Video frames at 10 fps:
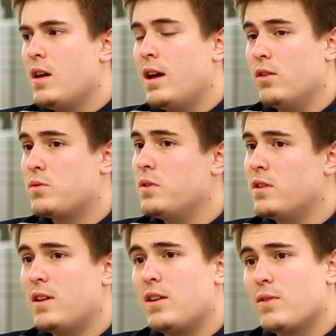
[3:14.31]
It looks
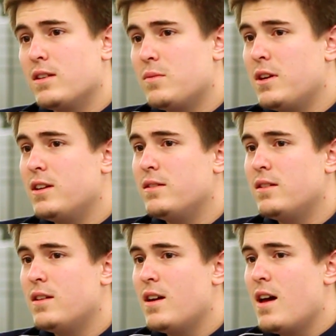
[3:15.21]
really good on a resume,
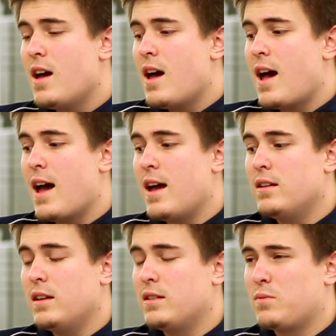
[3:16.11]

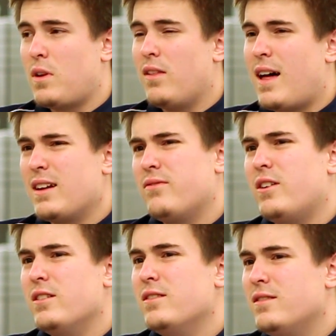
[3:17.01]
and it's a lot of
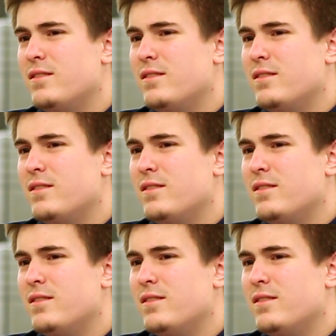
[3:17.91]
fun.